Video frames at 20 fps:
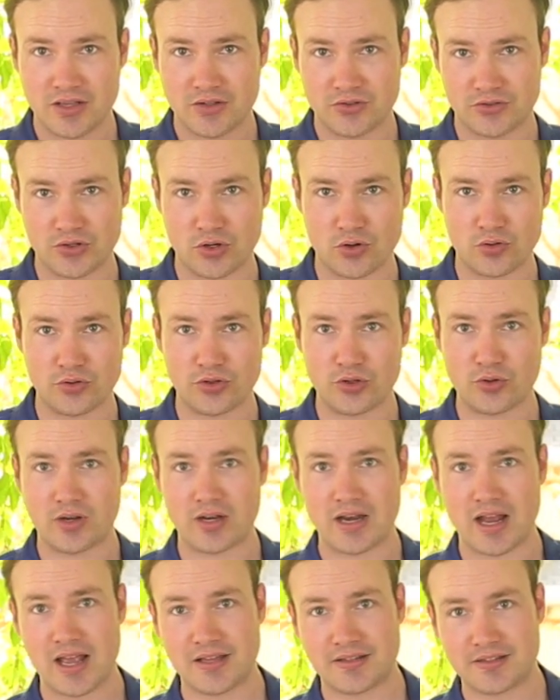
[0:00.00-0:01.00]
So you
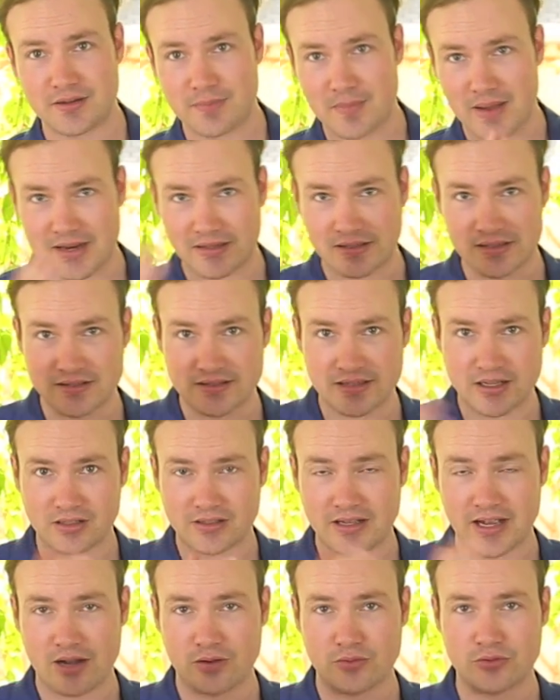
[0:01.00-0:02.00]
can estimate the
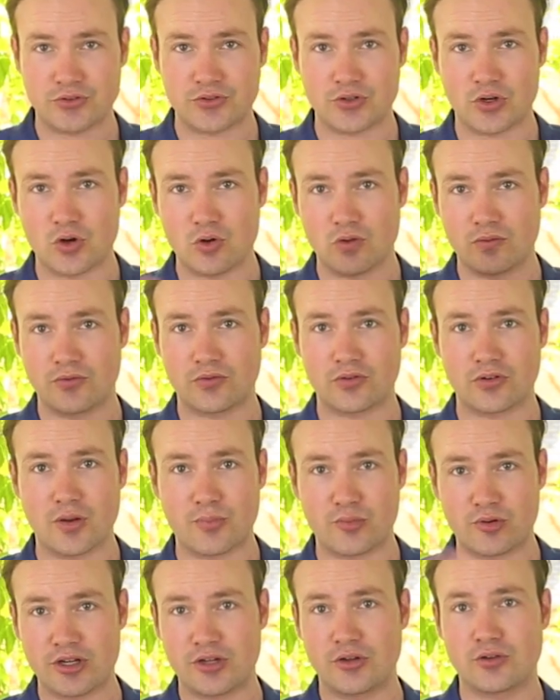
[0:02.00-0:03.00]
cell counts over
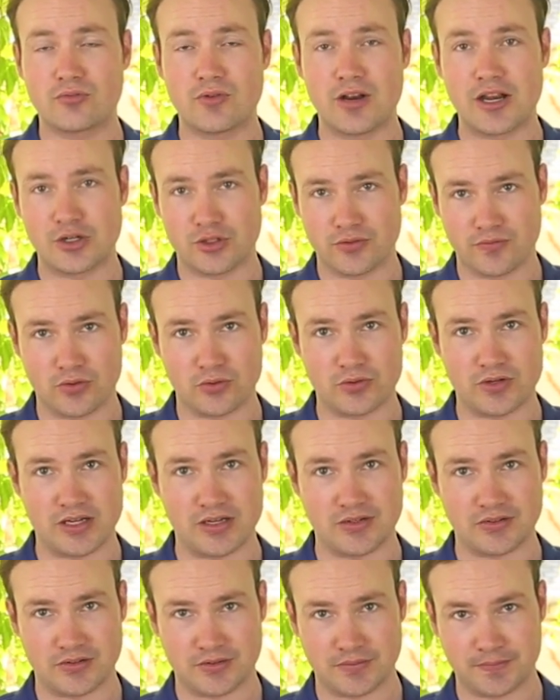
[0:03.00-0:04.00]
a pretty good range of
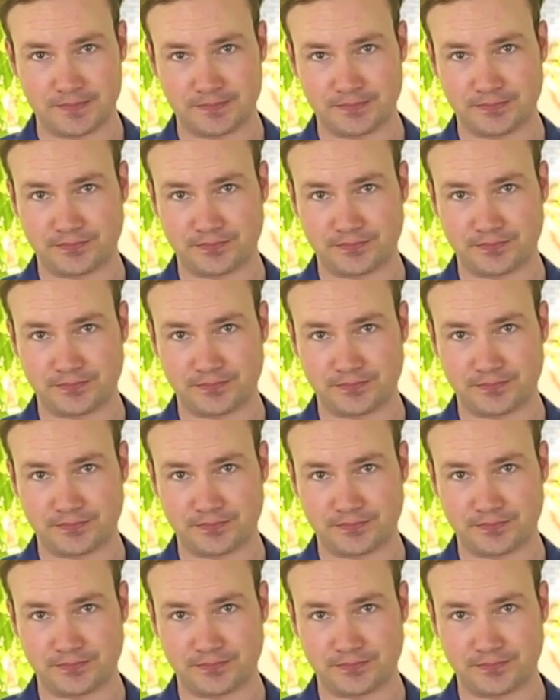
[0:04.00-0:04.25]
ODs.